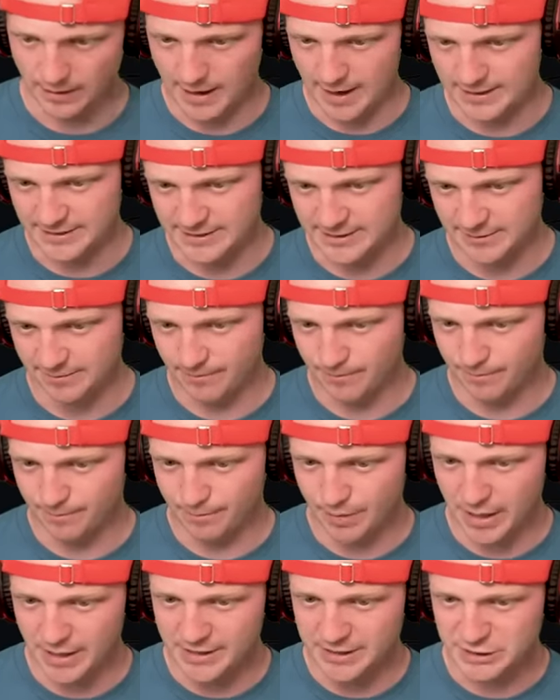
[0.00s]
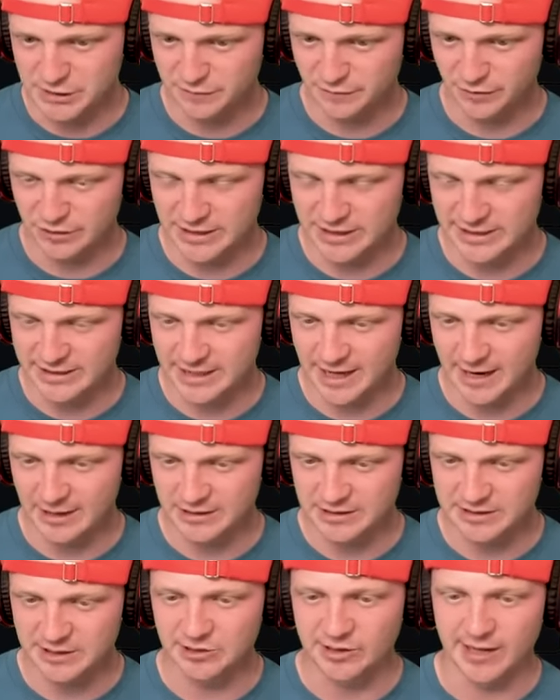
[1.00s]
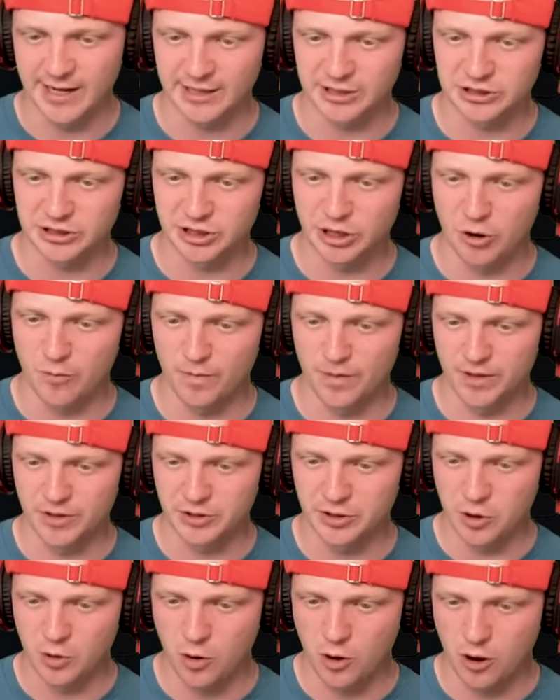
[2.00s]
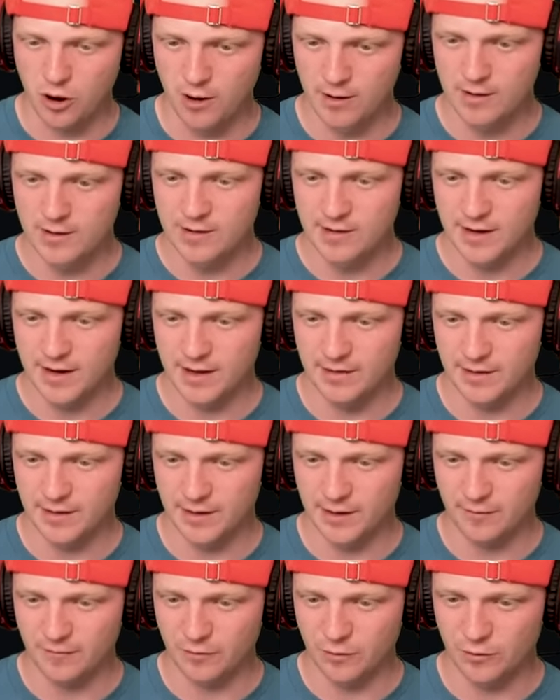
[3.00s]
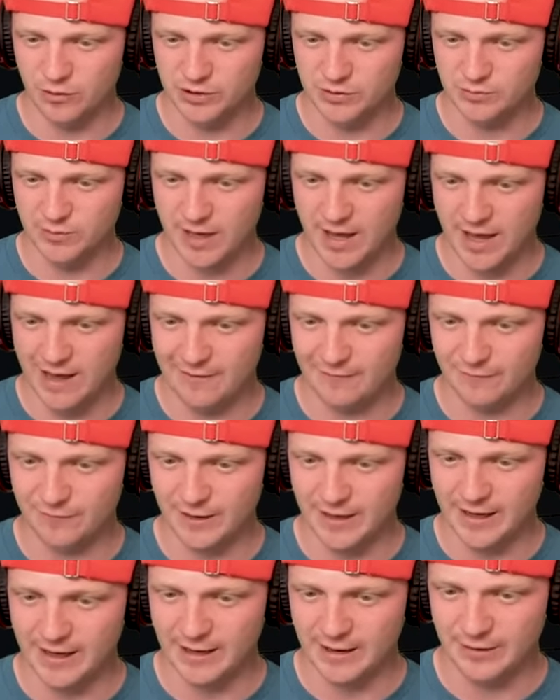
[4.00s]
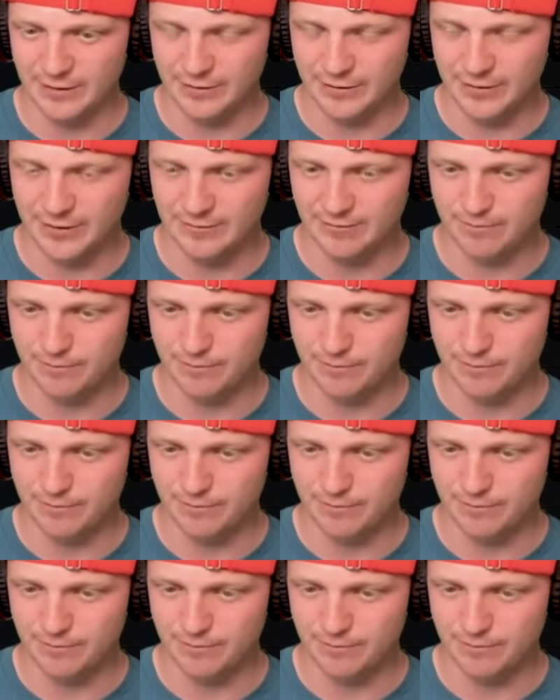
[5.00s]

right, some buttons for details so you can actually open the door and then, of course, we have like the